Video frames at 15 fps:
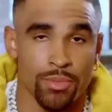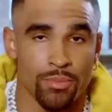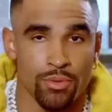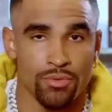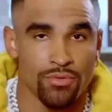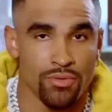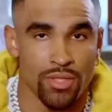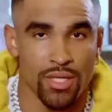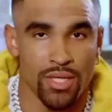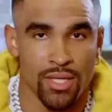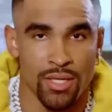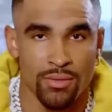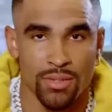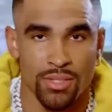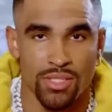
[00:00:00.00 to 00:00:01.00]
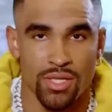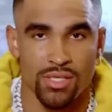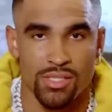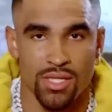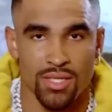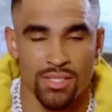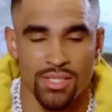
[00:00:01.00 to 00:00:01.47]
be beautiful in the end when it's all
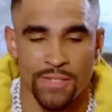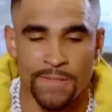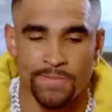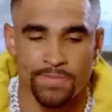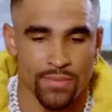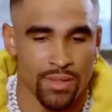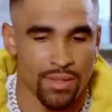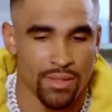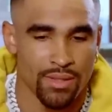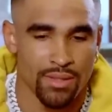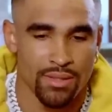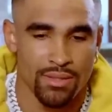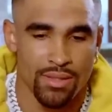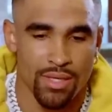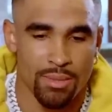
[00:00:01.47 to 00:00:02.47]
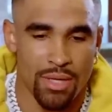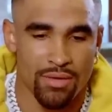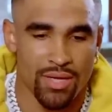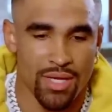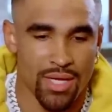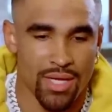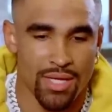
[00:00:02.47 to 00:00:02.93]
said and done. I've
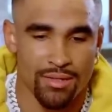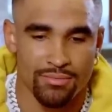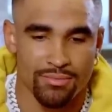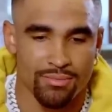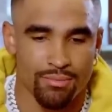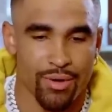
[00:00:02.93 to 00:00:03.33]
had